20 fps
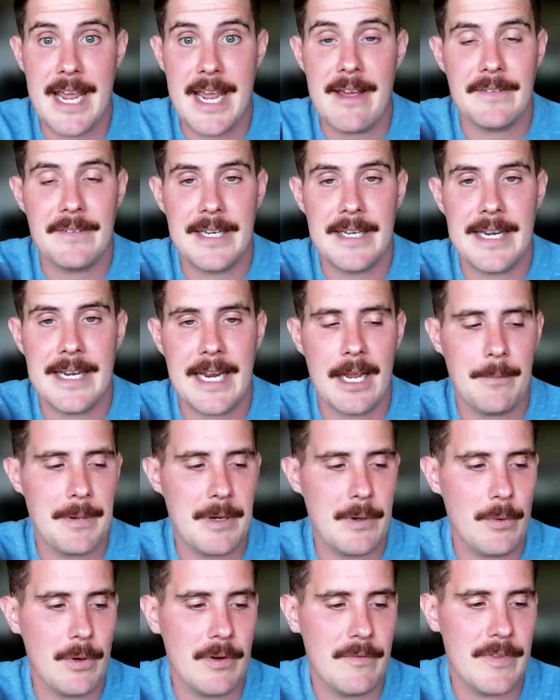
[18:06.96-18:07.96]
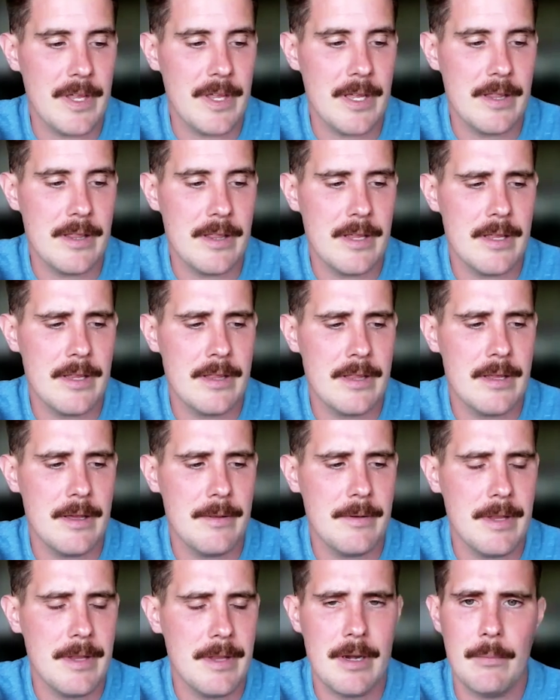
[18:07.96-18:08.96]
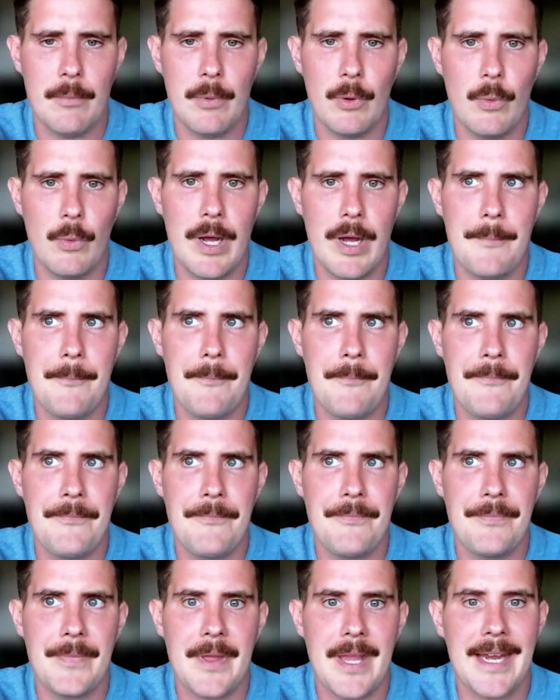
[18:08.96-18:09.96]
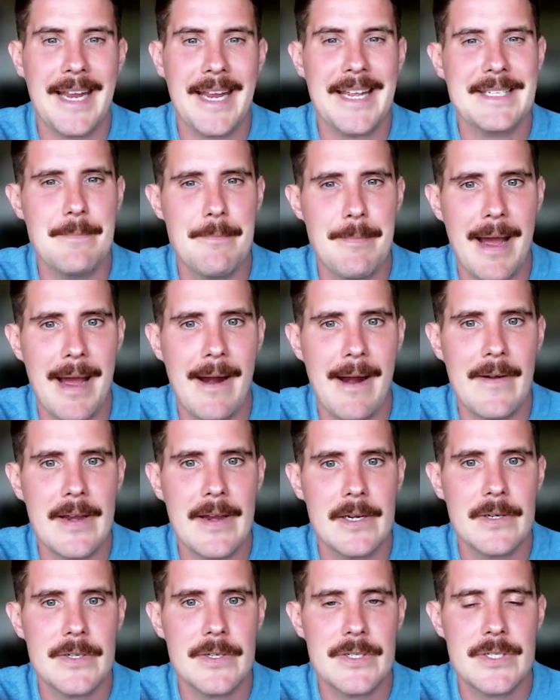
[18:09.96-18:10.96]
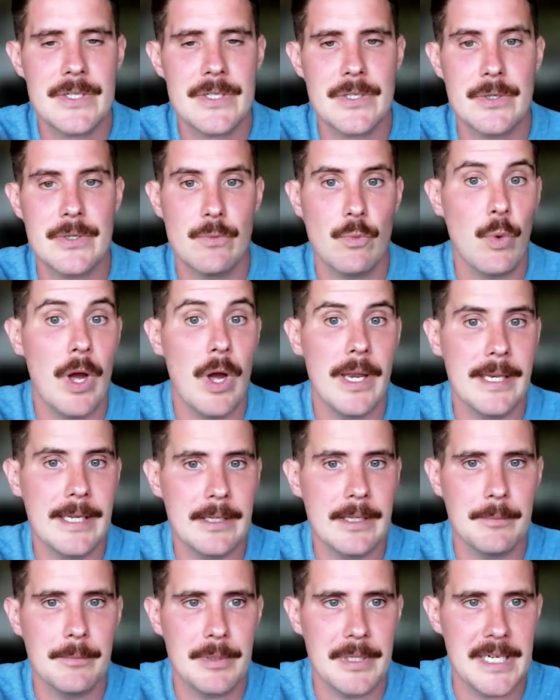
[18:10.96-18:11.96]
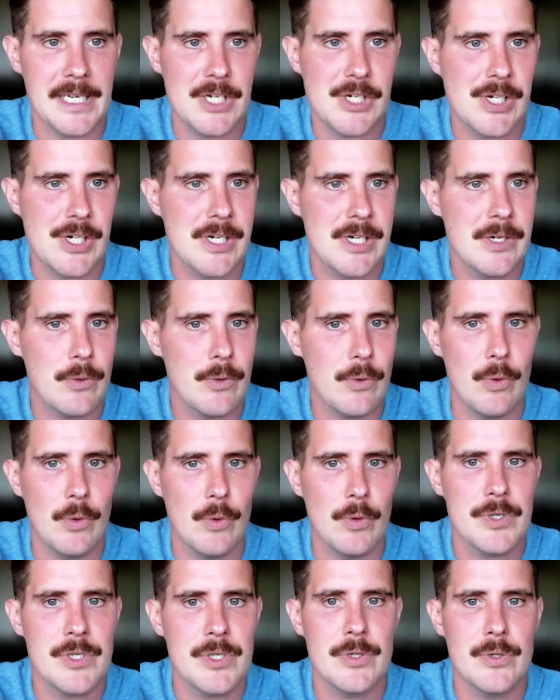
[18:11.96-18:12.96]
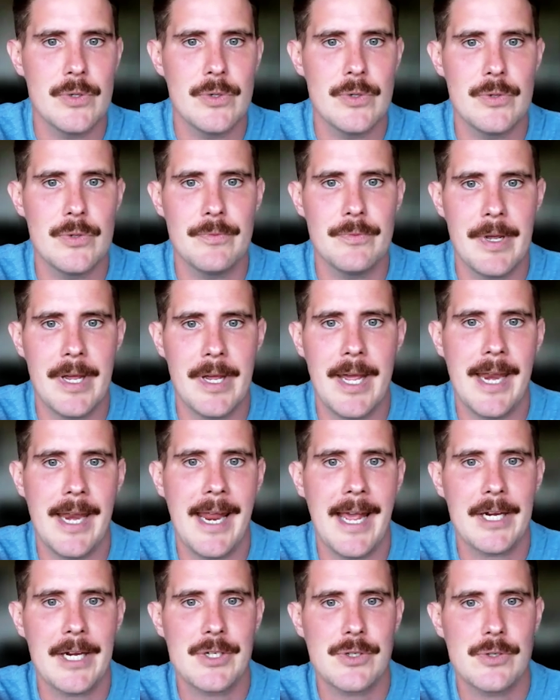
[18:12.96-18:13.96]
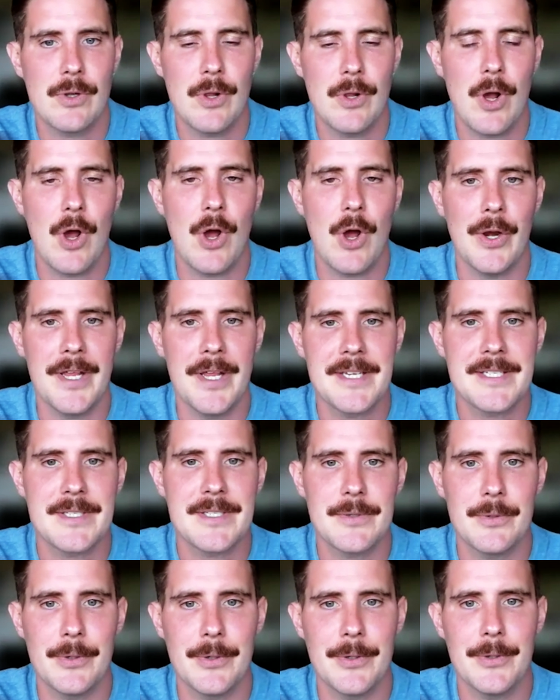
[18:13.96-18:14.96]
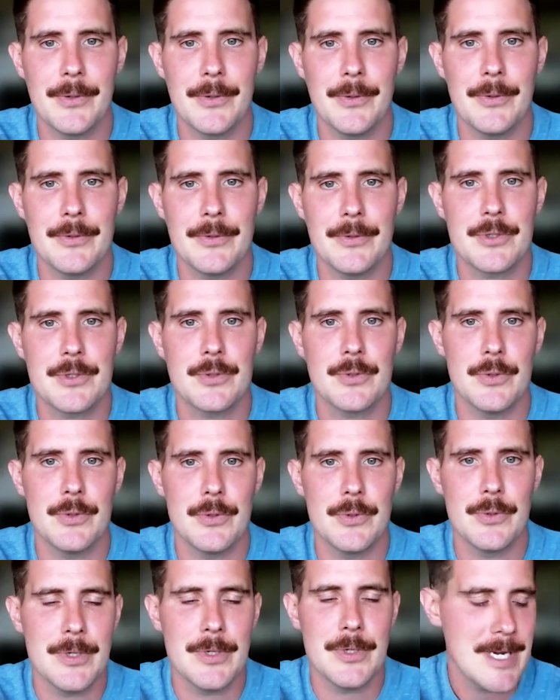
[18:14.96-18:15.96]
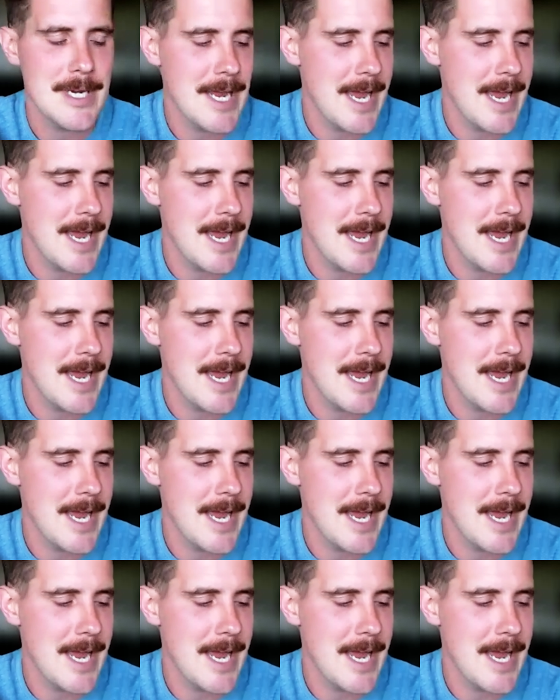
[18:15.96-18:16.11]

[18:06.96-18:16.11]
definitely can be one of the number one, I guess, barriers to one, completion, or to an actual honest or true